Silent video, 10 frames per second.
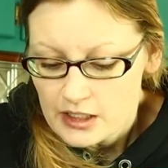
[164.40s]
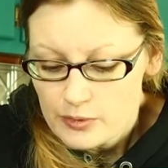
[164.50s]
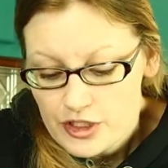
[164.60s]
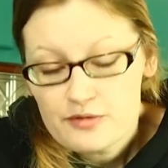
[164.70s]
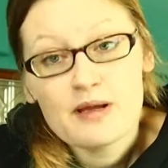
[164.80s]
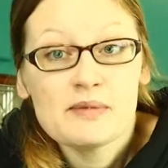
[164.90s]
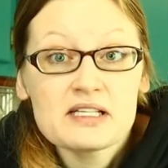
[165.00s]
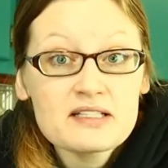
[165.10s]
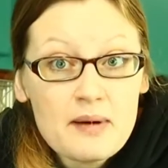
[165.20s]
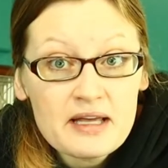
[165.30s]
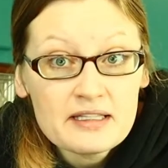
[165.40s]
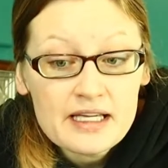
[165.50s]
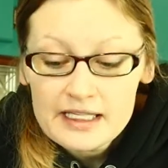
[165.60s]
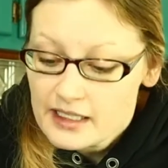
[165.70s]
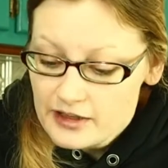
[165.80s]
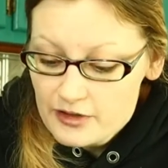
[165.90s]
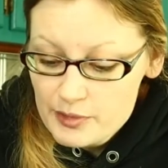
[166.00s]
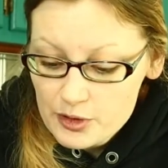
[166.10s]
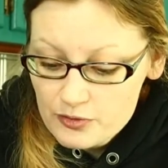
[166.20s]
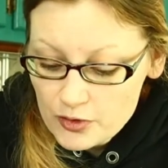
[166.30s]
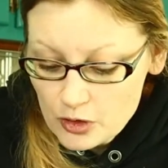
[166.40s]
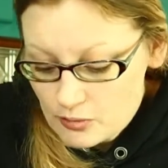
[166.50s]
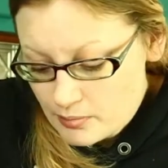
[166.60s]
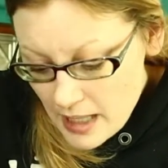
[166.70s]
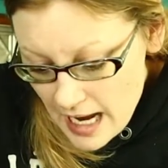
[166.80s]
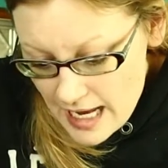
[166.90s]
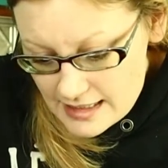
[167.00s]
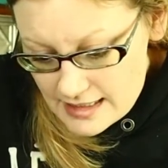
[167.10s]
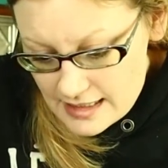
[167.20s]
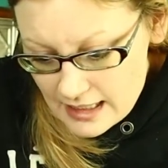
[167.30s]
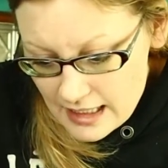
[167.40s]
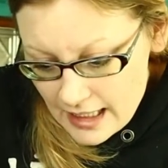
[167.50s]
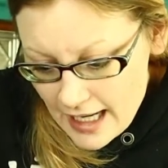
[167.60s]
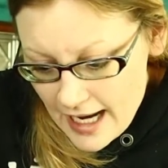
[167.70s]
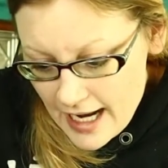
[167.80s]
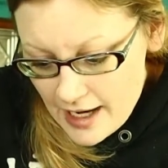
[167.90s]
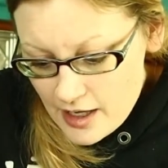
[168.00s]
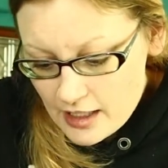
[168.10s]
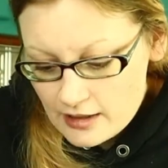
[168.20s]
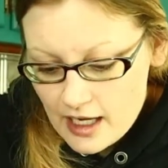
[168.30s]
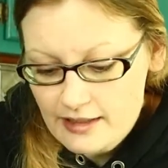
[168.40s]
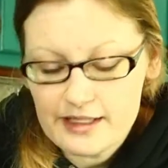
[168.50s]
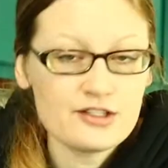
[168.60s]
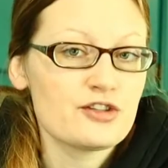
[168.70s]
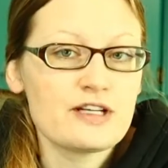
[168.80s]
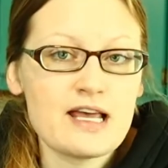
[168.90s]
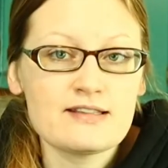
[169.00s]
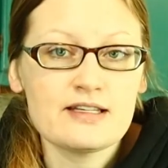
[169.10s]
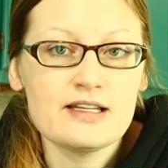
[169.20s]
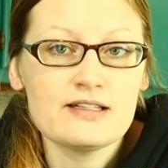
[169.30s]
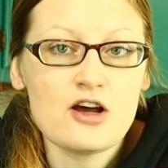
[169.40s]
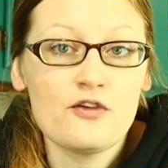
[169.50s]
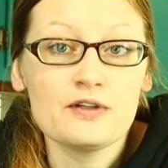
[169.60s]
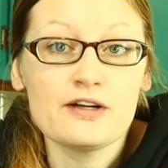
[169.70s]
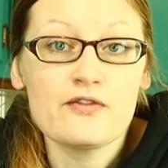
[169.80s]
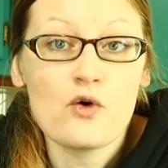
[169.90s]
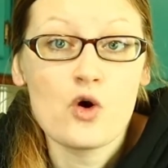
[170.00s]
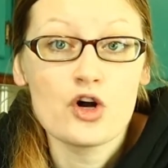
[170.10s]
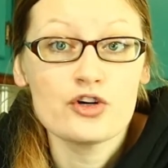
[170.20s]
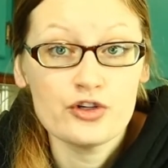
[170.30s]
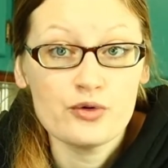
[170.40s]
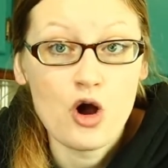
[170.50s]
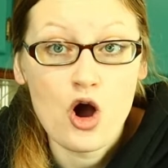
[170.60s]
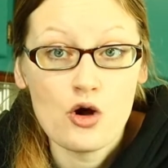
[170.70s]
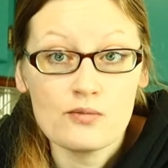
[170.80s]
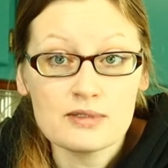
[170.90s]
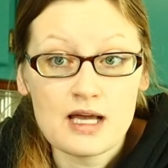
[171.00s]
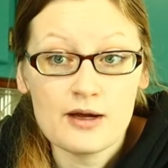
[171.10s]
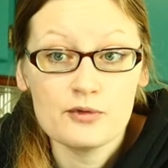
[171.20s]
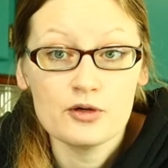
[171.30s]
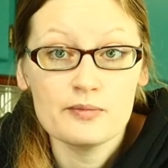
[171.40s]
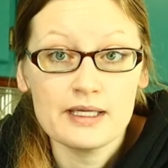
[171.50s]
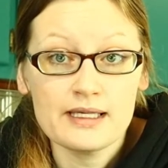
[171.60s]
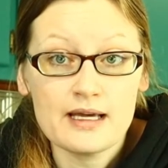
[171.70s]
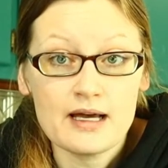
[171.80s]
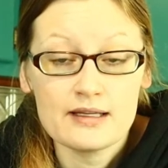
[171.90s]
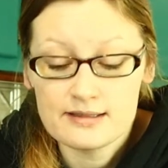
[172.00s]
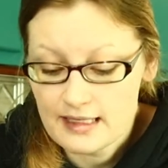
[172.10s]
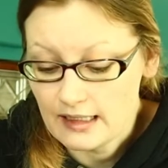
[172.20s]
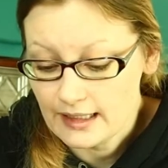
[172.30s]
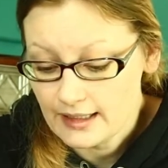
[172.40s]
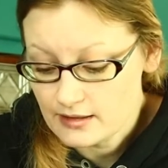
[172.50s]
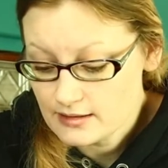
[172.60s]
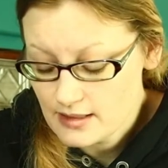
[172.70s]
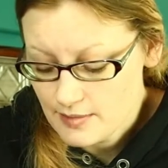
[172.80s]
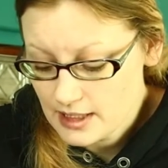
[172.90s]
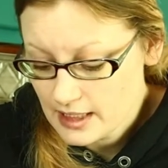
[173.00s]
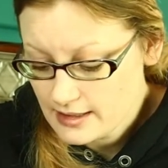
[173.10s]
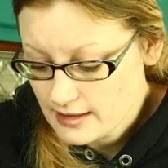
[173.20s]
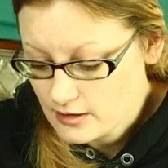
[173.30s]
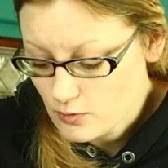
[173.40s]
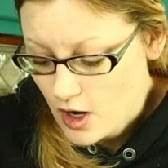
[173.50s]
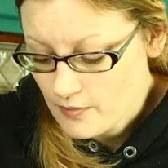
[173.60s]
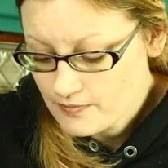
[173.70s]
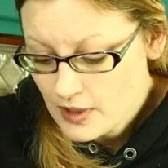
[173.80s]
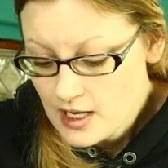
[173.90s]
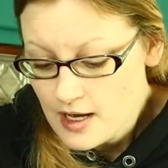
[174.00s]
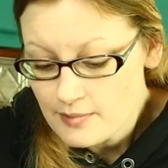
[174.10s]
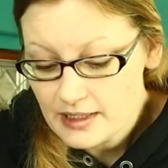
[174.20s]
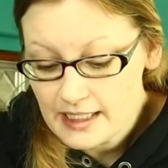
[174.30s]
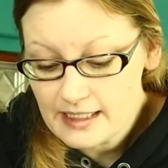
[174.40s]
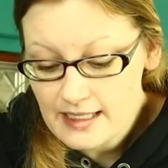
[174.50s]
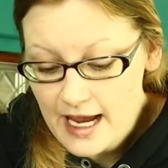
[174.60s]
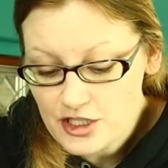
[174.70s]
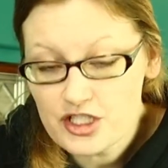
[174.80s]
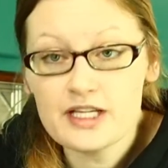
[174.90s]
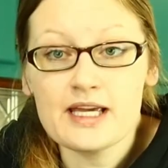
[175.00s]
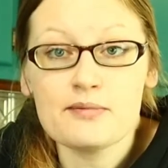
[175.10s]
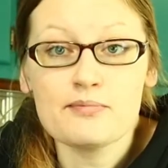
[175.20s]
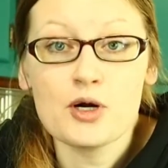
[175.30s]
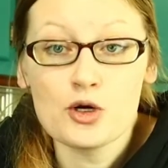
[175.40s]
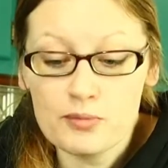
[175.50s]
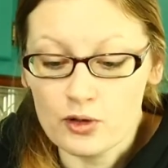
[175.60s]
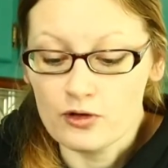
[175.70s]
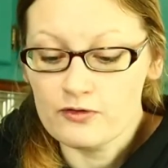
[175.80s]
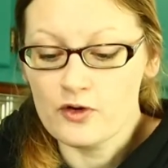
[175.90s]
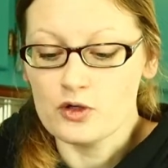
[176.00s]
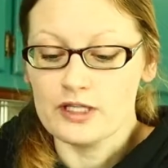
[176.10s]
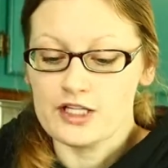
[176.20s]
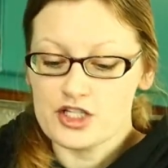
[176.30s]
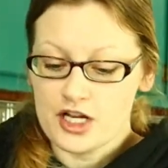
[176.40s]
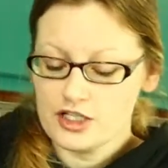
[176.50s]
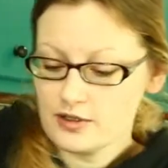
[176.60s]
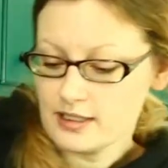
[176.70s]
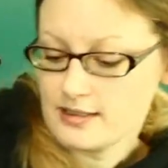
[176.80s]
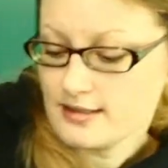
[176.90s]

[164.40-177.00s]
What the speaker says: which maybe isn't a bad thing. They're beautiful, but a lot of these are destined, hopefully, for new homes. I will be selling some of these as well. But these actually get purple foliage, and you can